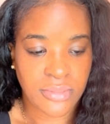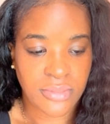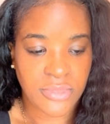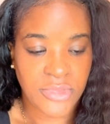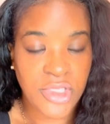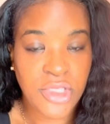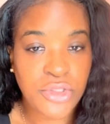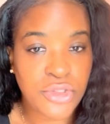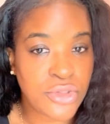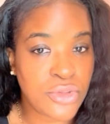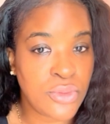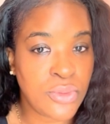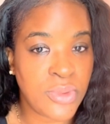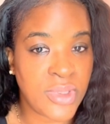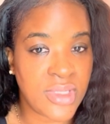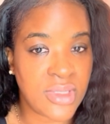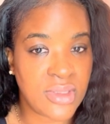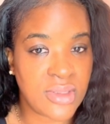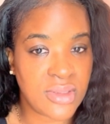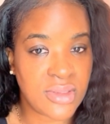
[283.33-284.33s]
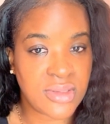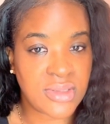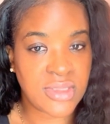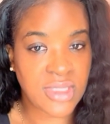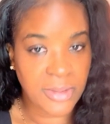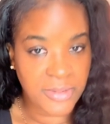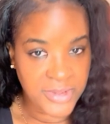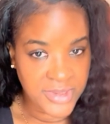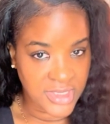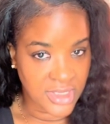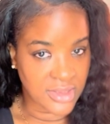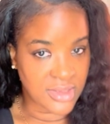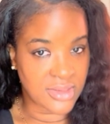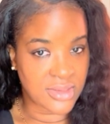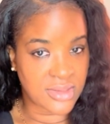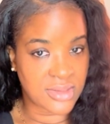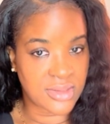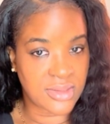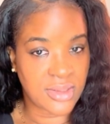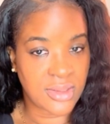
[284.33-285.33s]
issue with
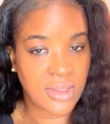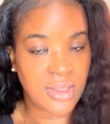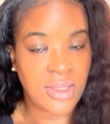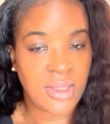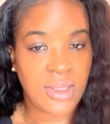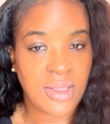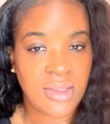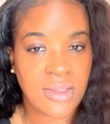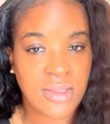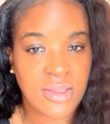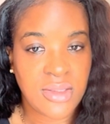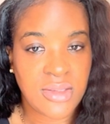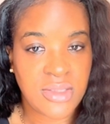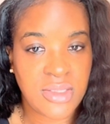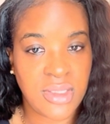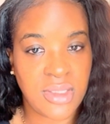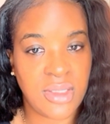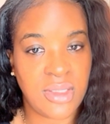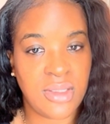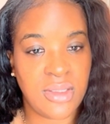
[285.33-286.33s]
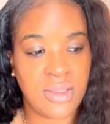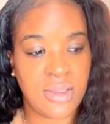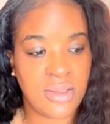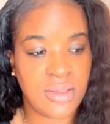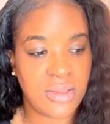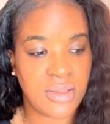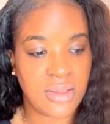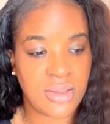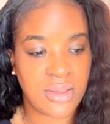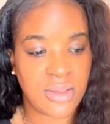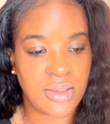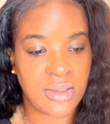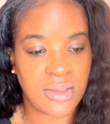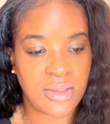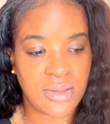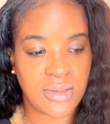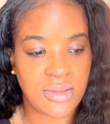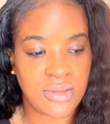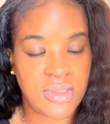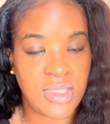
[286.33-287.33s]
substance to
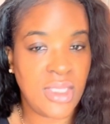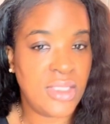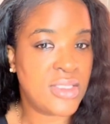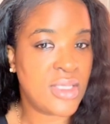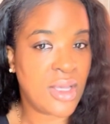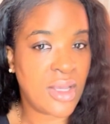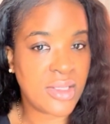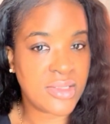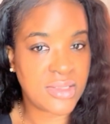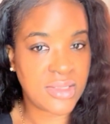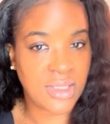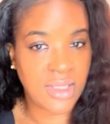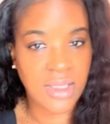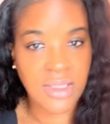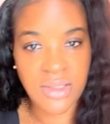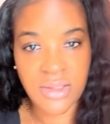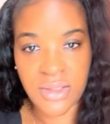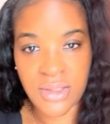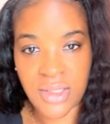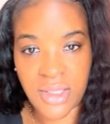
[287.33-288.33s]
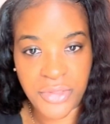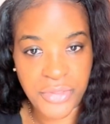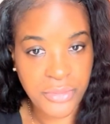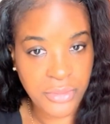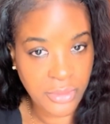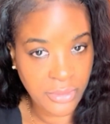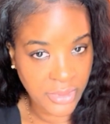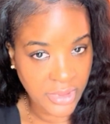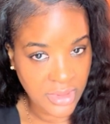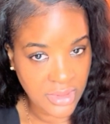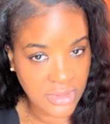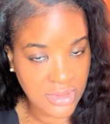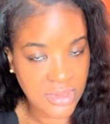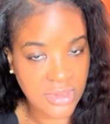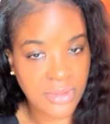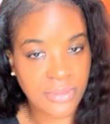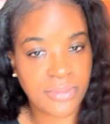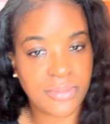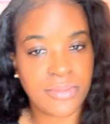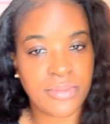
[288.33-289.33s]
detox and get through it.
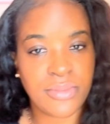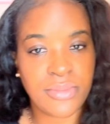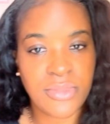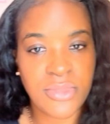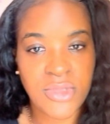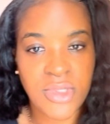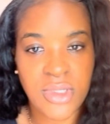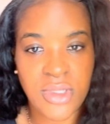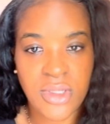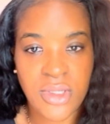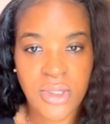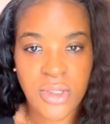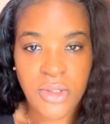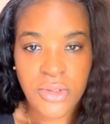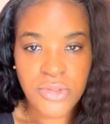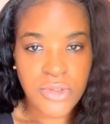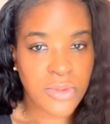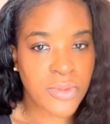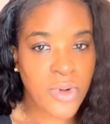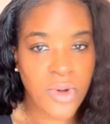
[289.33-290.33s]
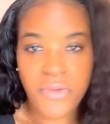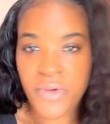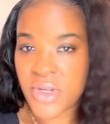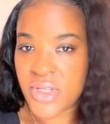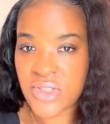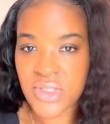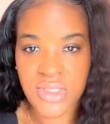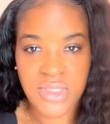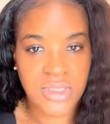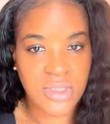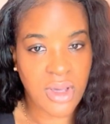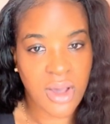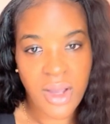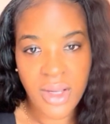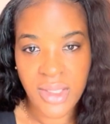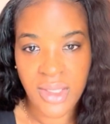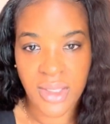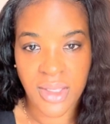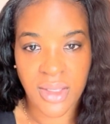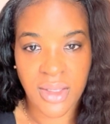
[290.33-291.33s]
So we're over here just
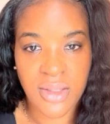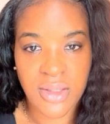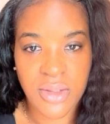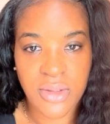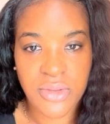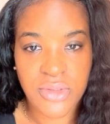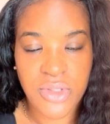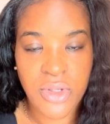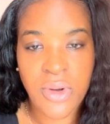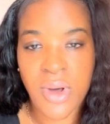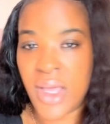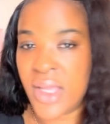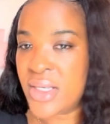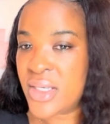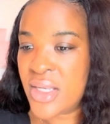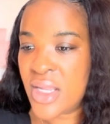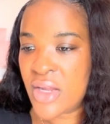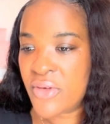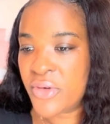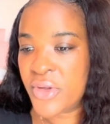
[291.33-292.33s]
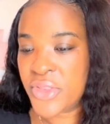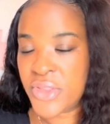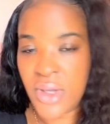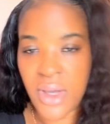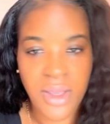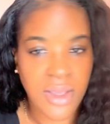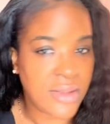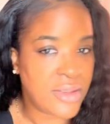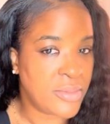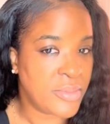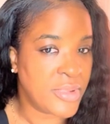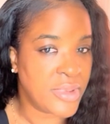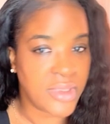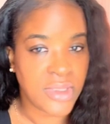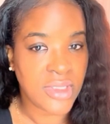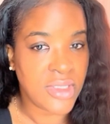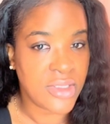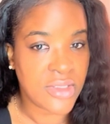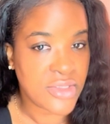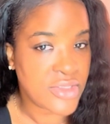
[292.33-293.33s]
talking. So I never thought in a
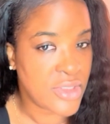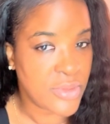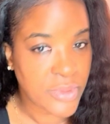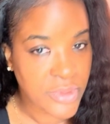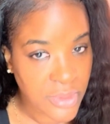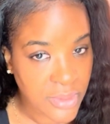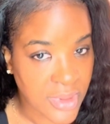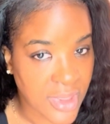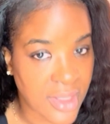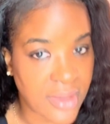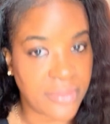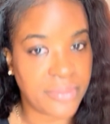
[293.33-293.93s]
million years she would do that.